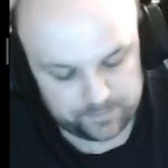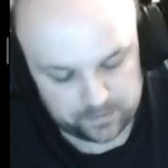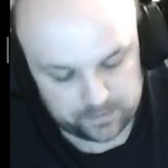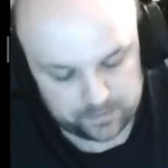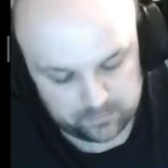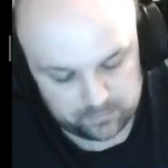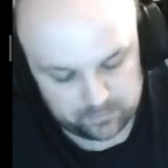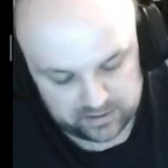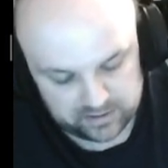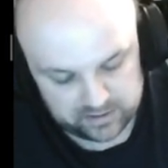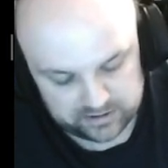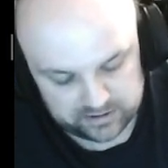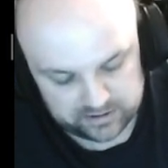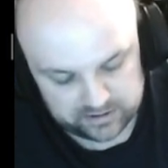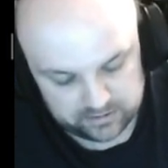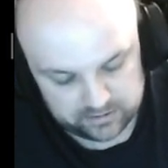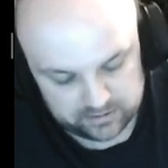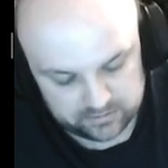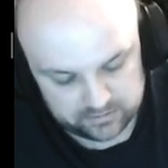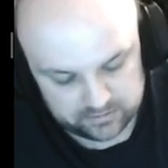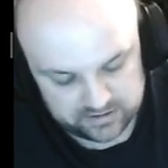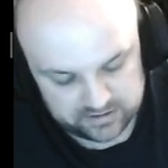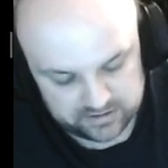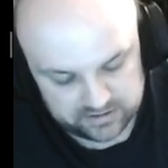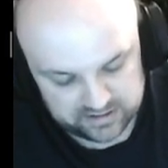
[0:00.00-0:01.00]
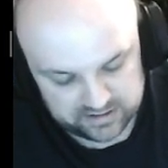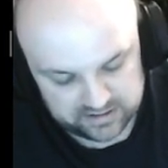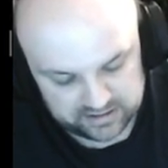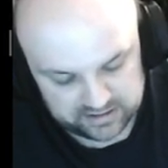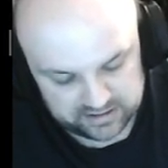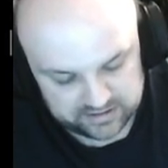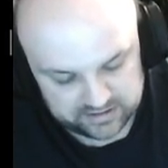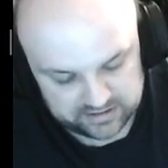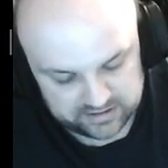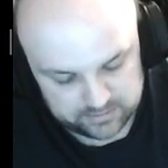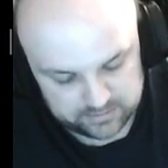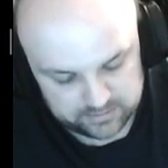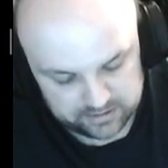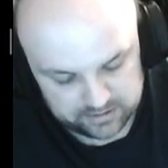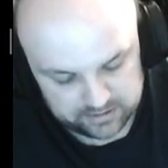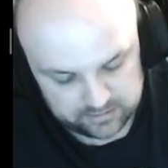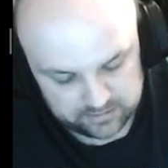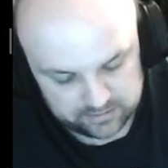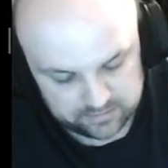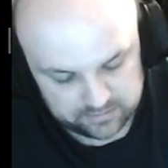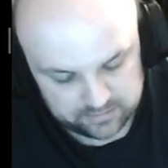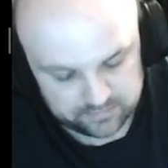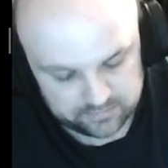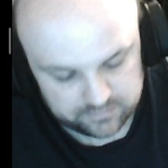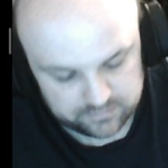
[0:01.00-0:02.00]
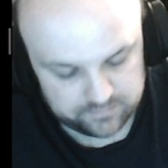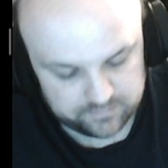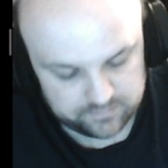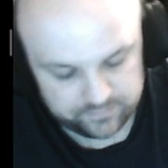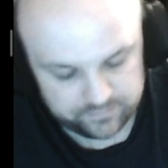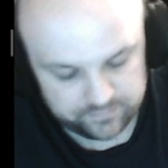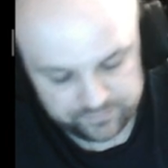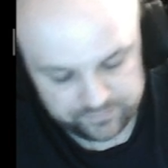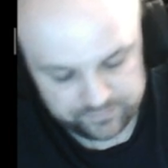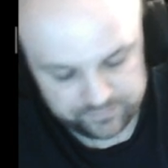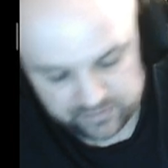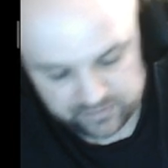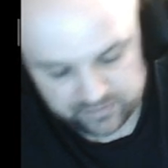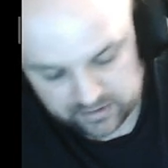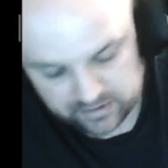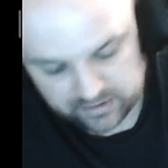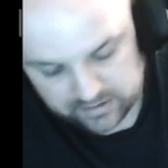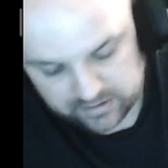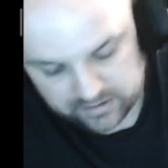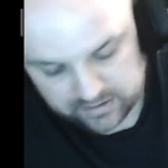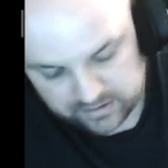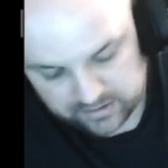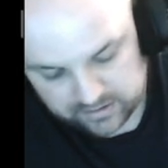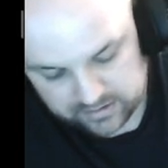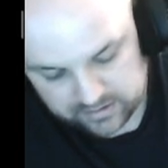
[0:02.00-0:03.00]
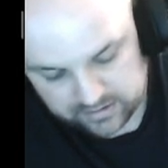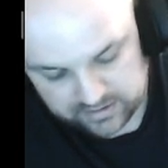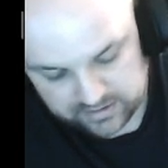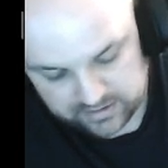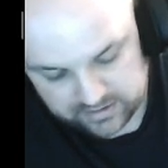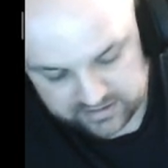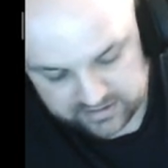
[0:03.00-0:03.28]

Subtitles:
When I go to the next one, this